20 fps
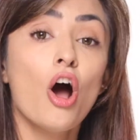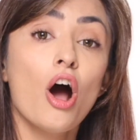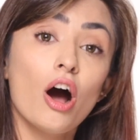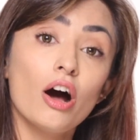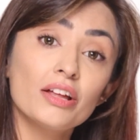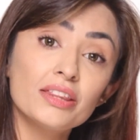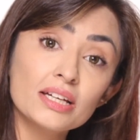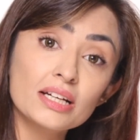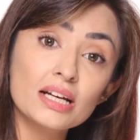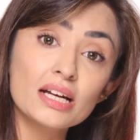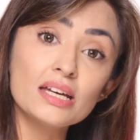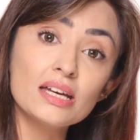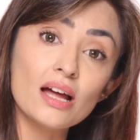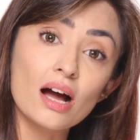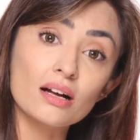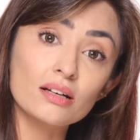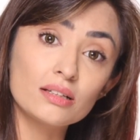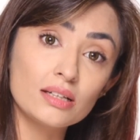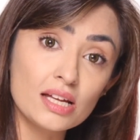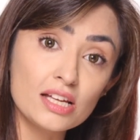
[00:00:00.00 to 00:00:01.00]
or the
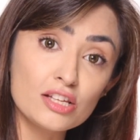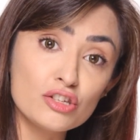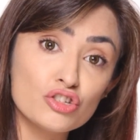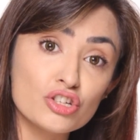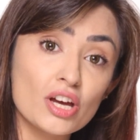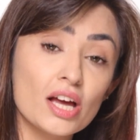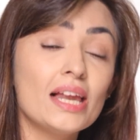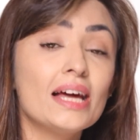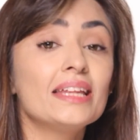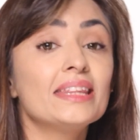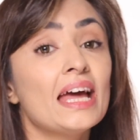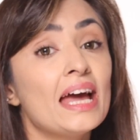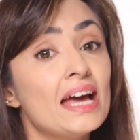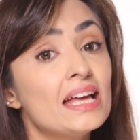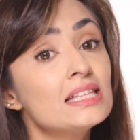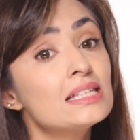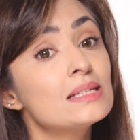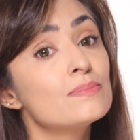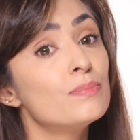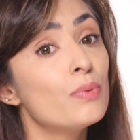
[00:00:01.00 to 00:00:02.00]
conducting gel, and
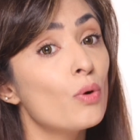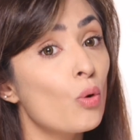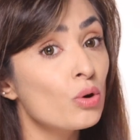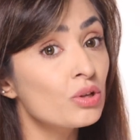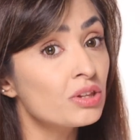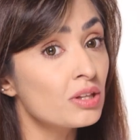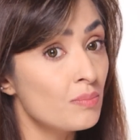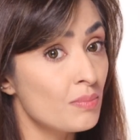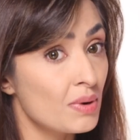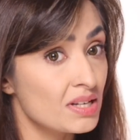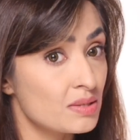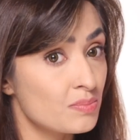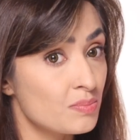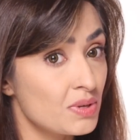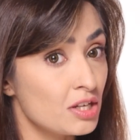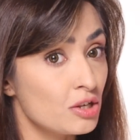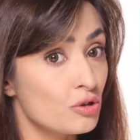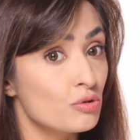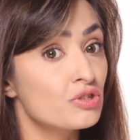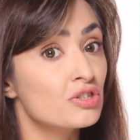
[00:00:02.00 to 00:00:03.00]
hence both must be
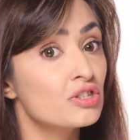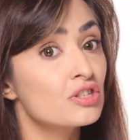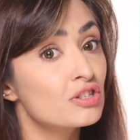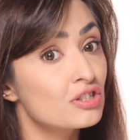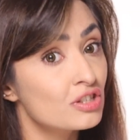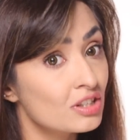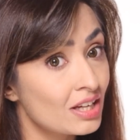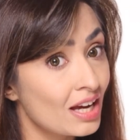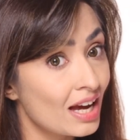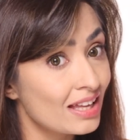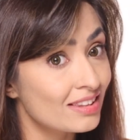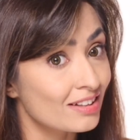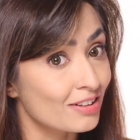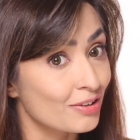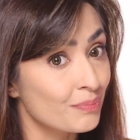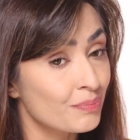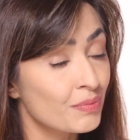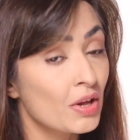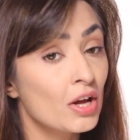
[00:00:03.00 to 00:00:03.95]
used together.